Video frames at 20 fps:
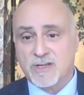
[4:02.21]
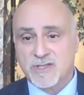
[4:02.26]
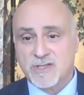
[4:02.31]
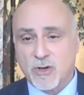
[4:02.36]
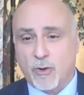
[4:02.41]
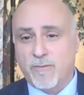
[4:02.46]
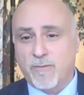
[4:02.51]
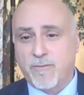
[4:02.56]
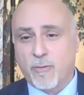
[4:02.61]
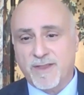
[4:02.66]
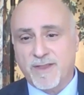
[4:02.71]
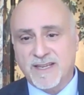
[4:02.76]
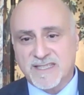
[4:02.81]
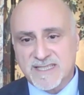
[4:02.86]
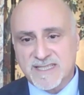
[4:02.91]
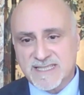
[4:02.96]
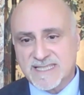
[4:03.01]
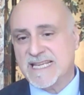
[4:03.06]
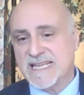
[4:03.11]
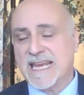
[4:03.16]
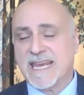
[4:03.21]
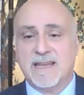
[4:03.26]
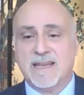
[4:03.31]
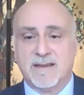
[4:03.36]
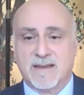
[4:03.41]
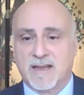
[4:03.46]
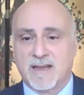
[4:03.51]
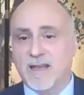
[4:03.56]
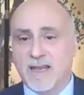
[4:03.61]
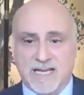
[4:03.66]
So for the
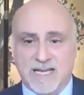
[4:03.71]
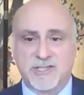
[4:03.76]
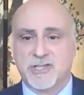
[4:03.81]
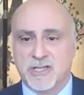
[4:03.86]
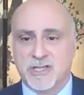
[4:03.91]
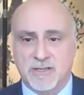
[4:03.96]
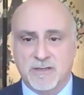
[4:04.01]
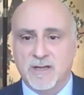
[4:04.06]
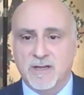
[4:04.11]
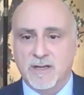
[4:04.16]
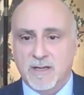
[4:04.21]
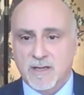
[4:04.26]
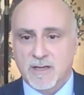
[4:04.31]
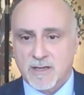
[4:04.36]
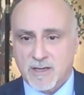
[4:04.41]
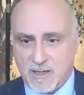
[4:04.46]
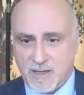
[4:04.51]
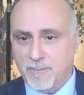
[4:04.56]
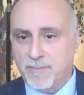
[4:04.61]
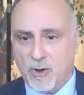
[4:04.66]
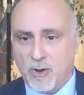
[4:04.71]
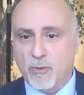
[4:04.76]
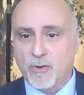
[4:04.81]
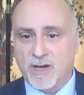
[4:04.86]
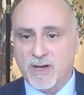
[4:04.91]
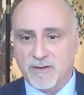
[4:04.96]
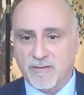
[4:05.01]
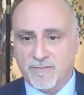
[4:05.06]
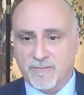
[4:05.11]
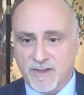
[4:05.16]
SIGINT collection
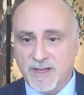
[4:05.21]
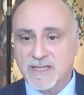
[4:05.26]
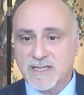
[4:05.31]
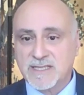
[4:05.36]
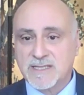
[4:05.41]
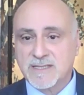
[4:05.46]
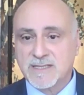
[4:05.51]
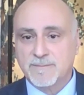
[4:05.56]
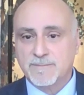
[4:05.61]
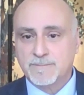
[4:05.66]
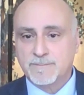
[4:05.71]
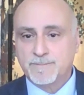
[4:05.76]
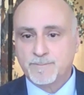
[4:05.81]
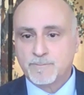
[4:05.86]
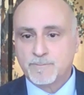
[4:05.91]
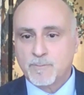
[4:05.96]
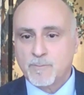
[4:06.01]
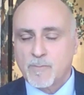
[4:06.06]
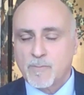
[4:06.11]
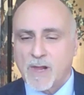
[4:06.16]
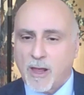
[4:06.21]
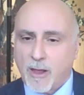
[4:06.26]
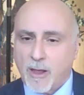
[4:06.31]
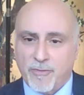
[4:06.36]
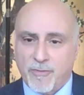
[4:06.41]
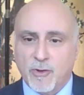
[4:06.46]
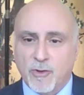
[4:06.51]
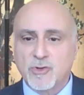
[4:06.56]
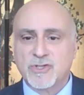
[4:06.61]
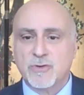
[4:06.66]
component of this,
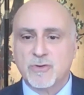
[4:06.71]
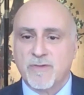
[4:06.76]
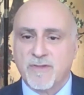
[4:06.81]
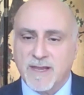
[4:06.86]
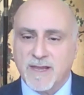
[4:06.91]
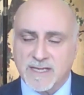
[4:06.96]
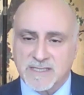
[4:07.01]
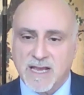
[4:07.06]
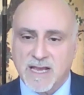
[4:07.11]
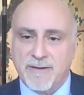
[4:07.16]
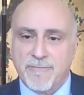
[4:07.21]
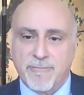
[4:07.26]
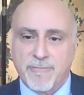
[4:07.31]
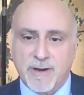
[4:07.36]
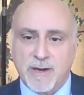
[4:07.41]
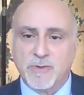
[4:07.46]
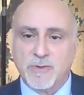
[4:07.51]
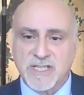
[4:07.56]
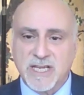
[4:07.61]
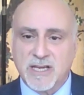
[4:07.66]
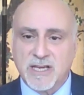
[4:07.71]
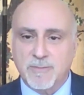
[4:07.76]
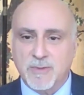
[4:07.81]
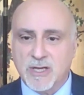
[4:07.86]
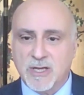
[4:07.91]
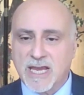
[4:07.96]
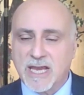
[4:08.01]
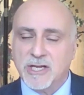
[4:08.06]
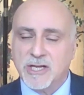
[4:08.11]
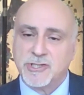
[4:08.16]
those two things, high frequency
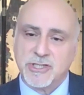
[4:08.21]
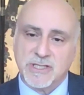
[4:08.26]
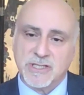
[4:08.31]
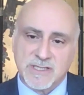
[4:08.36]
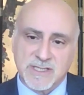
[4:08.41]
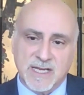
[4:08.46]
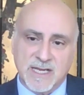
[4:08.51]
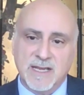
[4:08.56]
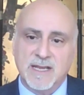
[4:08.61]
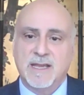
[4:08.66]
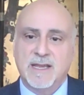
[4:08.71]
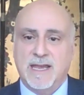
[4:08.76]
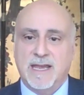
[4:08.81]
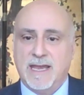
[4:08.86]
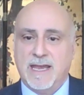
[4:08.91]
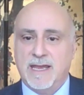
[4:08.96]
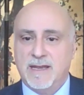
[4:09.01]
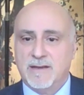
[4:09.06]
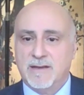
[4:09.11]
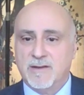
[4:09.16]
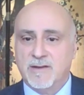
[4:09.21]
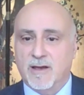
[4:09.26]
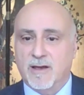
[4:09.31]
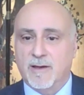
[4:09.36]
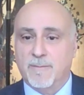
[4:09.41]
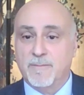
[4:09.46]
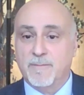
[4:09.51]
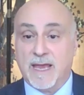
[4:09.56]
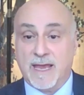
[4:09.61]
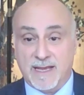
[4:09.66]
communications and
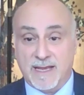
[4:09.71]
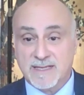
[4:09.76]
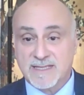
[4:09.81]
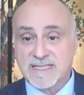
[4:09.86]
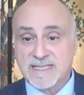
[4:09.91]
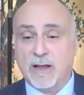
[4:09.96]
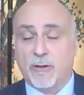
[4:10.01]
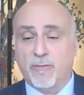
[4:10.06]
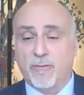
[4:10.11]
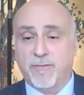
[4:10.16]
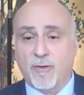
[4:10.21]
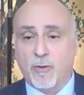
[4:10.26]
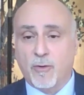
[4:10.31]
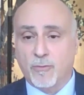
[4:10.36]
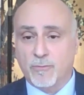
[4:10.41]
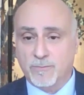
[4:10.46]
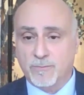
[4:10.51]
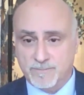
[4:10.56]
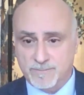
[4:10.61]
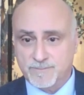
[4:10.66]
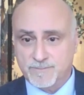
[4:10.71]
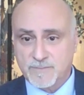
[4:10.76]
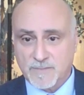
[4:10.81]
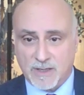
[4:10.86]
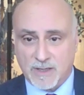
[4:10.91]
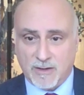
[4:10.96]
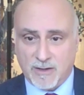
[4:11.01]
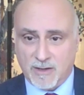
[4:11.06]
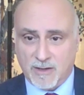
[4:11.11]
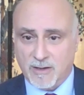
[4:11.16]
cell phone
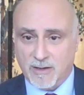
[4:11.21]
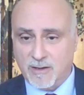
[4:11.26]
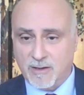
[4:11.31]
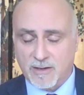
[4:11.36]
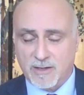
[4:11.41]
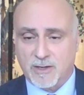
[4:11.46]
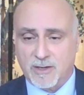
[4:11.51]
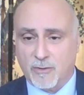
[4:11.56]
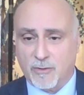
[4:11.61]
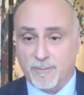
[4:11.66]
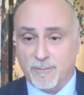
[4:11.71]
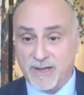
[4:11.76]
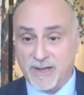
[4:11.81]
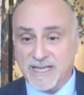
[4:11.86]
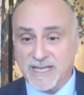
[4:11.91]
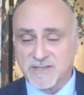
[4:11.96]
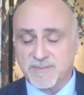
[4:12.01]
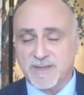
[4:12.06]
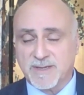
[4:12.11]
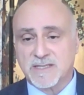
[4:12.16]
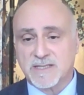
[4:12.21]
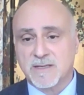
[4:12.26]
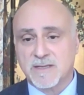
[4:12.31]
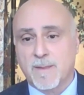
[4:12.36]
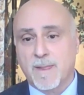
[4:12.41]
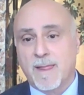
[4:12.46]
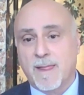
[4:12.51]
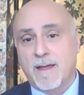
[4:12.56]
emplacements.